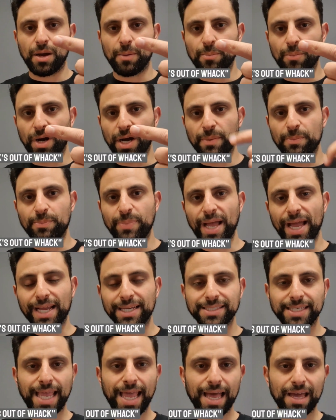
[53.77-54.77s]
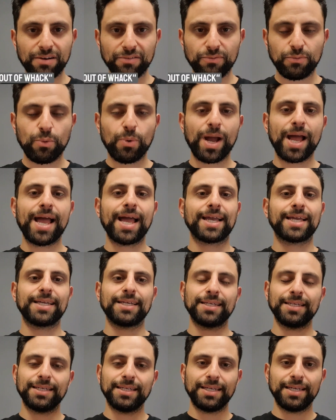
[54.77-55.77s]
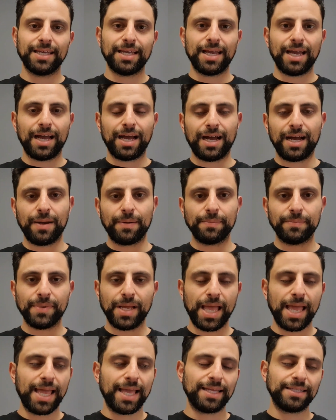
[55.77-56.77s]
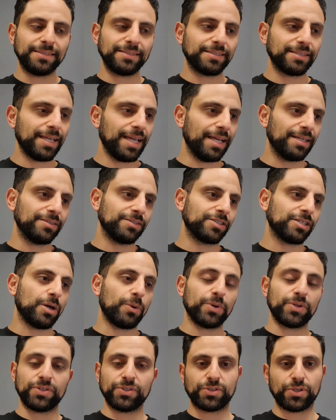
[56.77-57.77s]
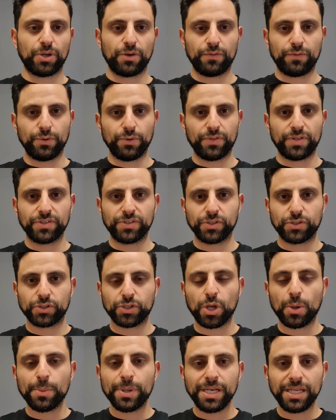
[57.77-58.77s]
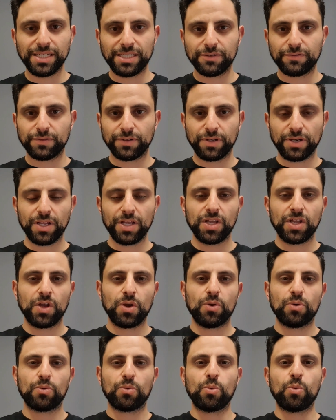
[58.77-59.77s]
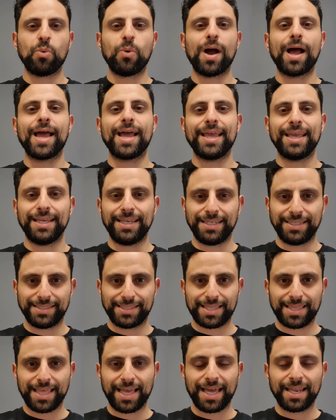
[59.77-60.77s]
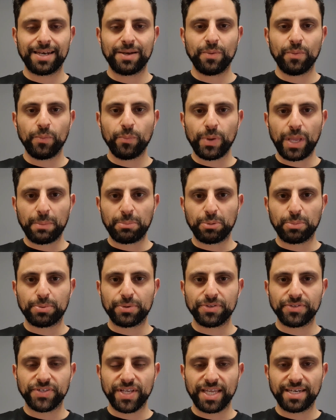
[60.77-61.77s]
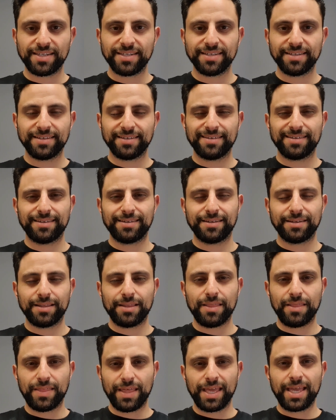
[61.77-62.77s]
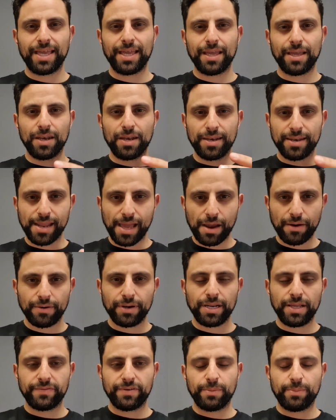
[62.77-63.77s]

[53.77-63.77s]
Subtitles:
my back's out of whack, and so on and so forth. There's just so many different ways that people present their narrative